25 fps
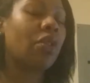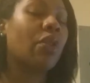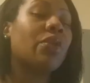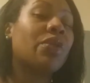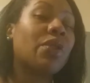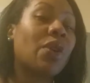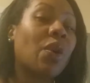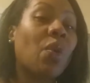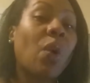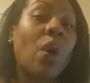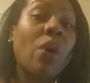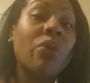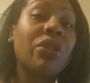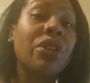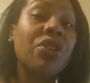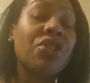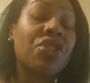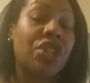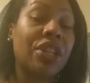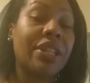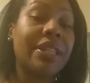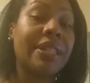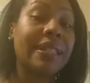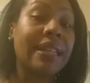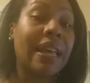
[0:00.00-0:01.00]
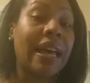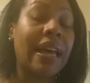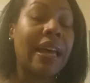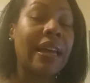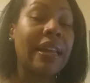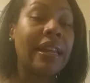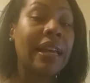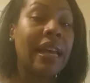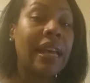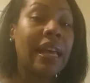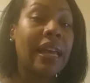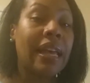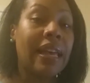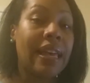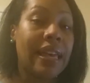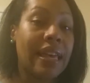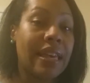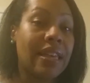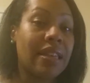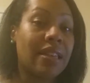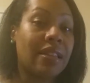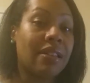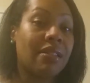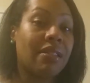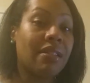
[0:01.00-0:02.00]
There's a quote that she said
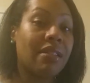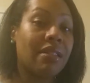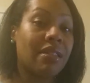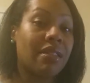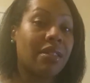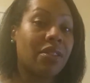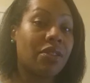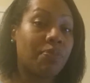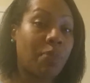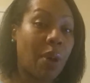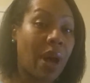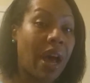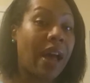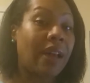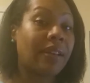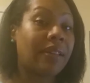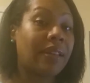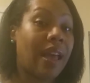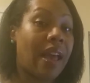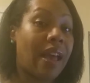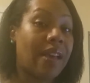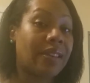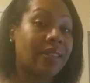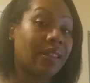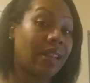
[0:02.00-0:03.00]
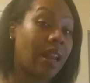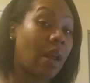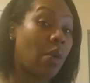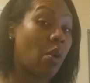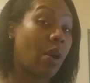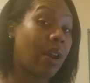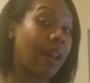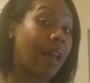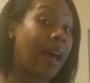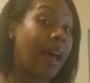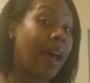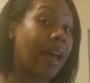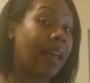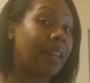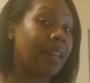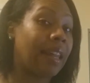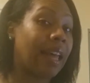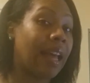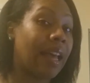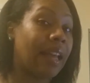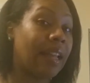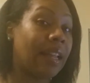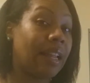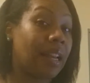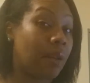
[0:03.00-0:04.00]
in the podcast that I want to
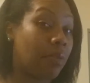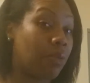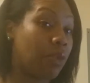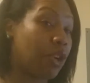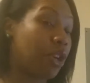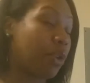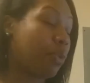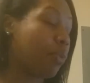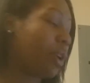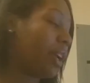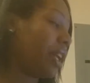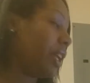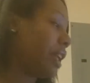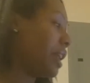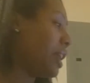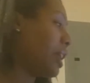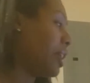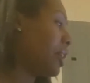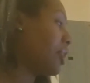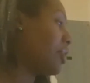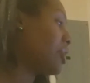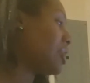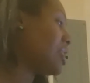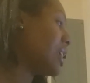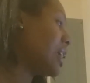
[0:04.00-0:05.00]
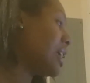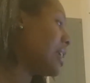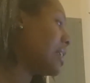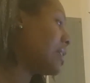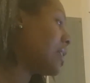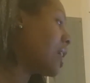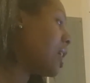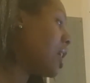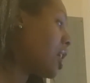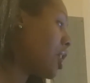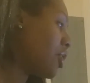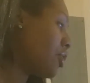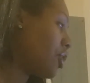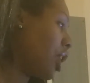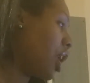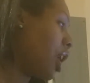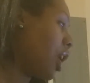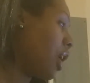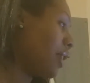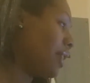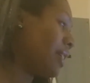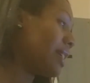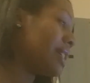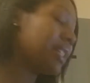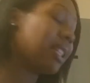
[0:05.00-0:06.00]
highlight, and I'm going to read it here. It says, "The
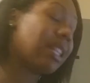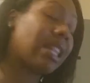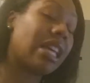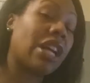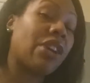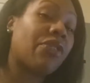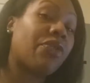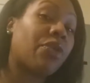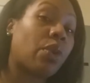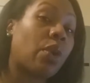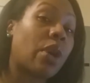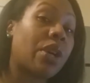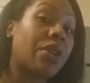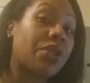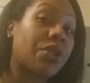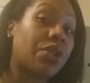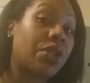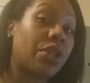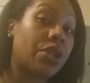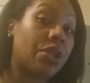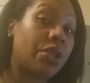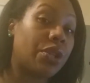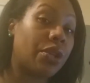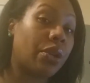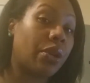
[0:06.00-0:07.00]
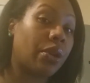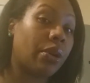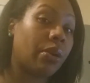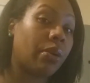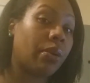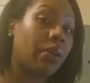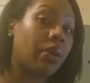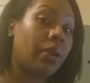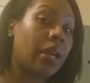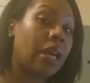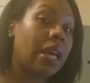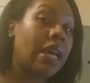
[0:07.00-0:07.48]
hardest thing for us to do